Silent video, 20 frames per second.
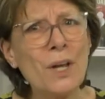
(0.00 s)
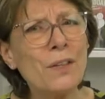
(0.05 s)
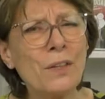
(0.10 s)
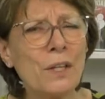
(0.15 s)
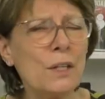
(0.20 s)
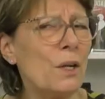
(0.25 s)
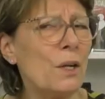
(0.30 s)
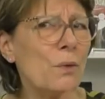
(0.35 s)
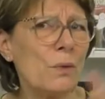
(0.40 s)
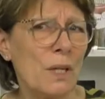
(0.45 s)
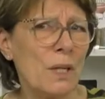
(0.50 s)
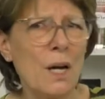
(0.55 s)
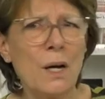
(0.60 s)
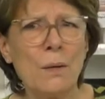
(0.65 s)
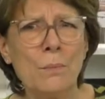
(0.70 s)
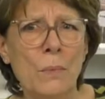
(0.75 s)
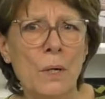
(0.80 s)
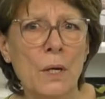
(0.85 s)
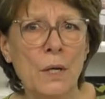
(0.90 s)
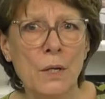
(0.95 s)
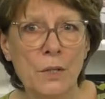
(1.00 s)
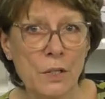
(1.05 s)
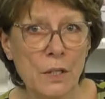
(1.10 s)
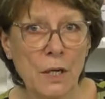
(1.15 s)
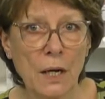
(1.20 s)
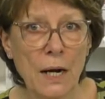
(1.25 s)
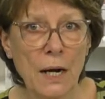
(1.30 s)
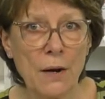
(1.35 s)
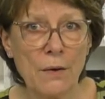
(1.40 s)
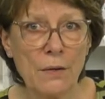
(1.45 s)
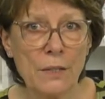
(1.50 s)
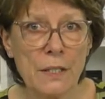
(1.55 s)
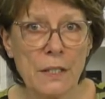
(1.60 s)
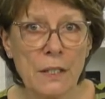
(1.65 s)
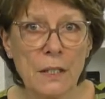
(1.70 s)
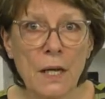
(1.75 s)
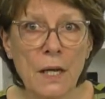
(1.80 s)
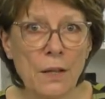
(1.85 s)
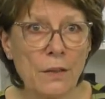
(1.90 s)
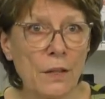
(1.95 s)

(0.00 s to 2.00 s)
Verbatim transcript: They don't come to Clarity.